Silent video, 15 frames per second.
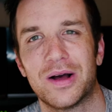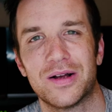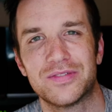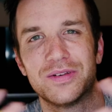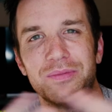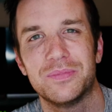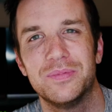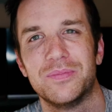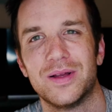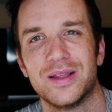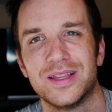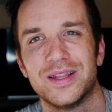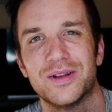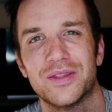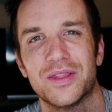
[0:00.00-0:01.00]
often,
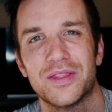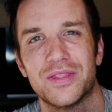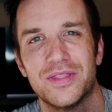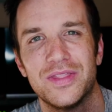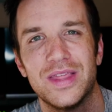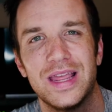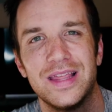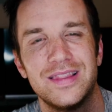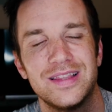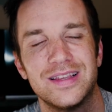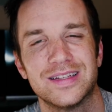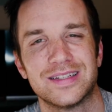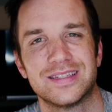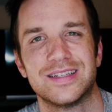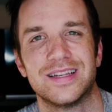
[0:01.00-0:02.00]
the
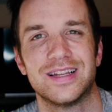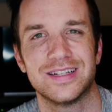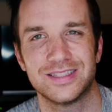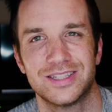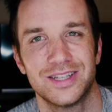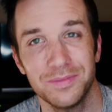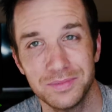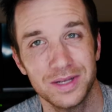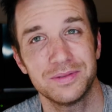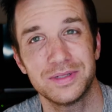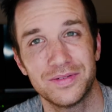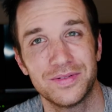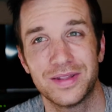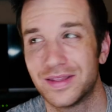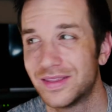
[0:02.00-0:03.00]
atheist and sometimes
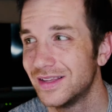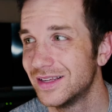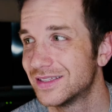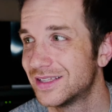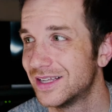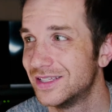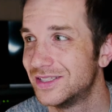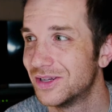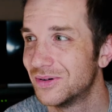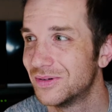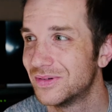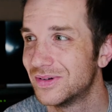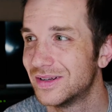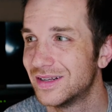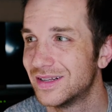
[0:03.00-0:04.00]
even the theist, they
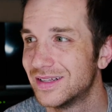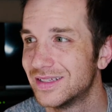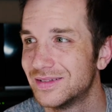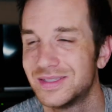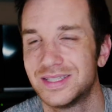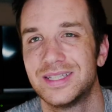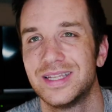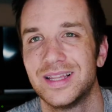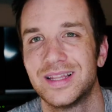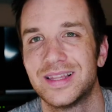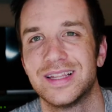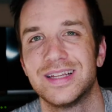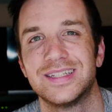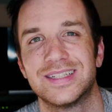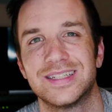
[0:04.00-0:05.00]
don't see the
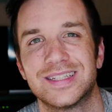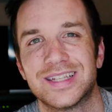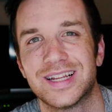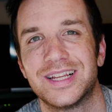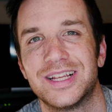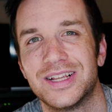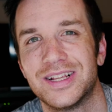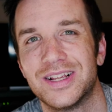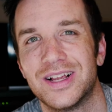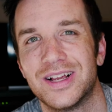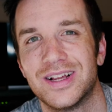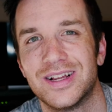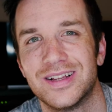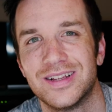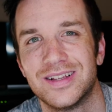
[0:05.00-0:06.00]
things as like,
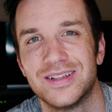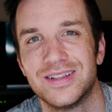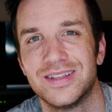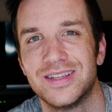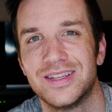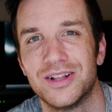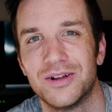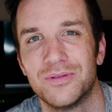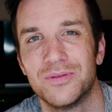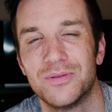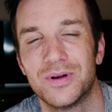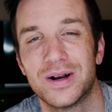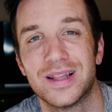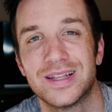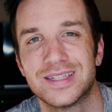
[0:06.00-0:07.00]

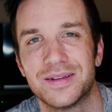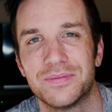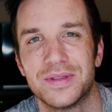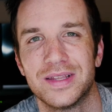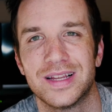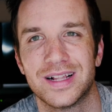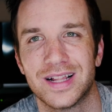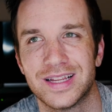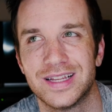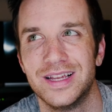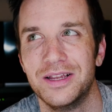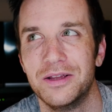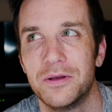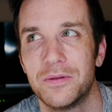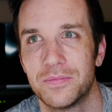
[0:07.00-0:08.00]
one and the same thing. Like,
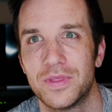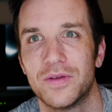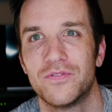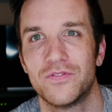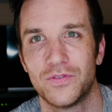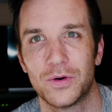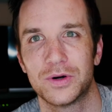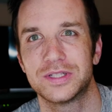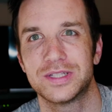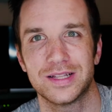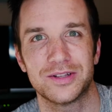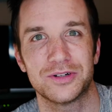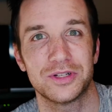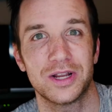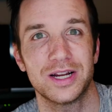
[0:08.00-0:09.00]
the force that
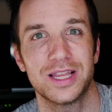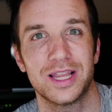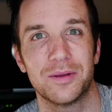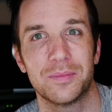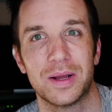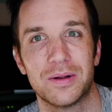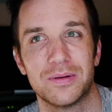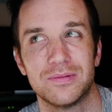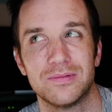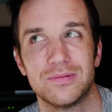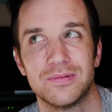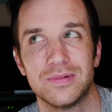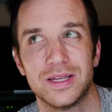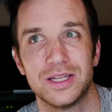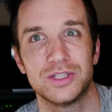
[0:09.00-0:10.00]
they're talking about
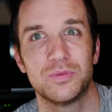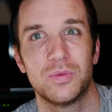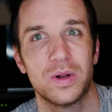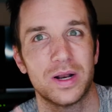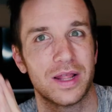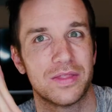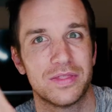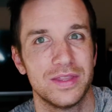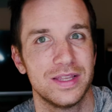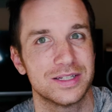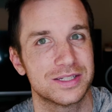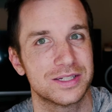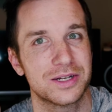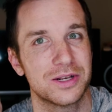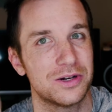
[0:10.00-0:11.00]
is what a
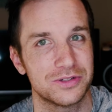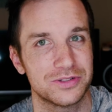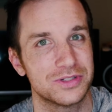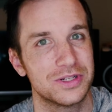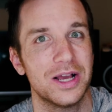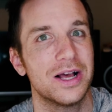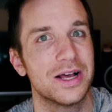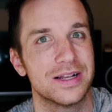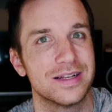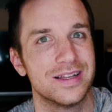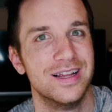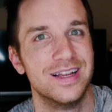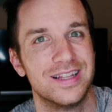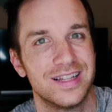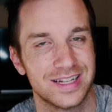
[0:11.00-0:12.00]
theist calls God.
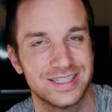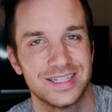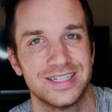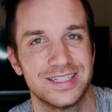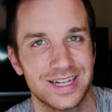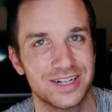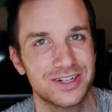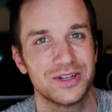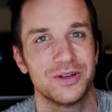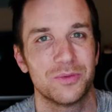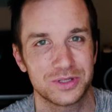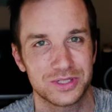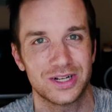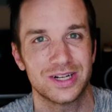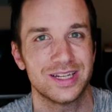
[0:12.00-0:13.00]
That's exactly,
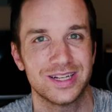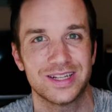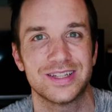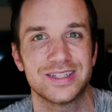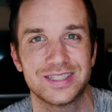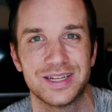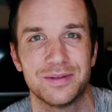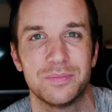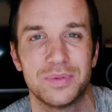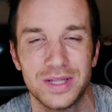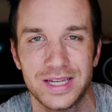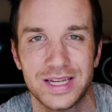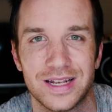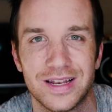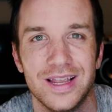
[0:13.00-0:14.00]
we're talking on the same
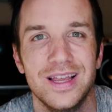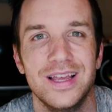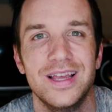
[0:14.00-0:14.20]
plane.